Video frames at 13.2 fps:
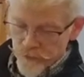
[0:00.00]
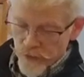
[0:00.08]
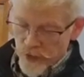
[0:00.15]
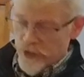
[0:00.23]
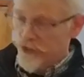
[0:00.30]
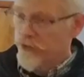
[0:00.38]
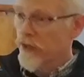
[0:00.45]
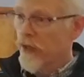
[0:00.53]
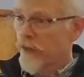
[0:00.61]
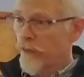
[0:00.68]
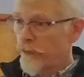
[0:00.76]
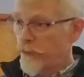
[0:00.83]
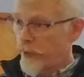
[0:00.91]
is
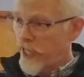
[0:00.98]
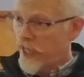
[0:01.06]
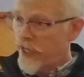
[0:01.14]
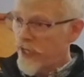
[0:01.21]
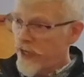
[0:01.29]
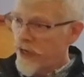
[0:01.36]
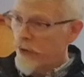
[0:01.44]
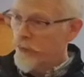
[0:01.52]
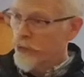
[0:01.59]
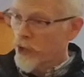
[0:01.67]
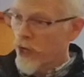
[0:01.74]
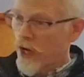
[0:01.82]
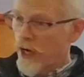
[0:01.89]
B
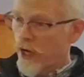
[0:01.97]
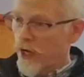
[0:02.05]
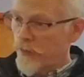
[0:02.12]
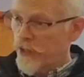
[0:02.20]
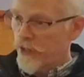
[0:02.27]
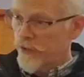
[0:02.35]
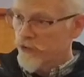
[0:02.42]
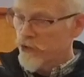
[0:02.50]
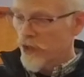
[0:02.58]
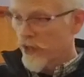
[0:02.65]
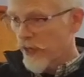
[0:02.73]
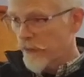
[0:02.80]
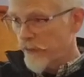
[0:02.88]
prime,
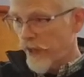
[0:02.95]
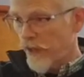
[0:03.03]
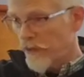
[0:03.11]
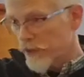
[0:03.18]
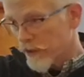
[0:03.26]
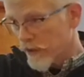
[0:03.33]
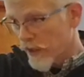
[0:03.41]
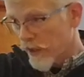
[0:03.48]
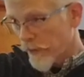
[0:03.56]
so like B with a little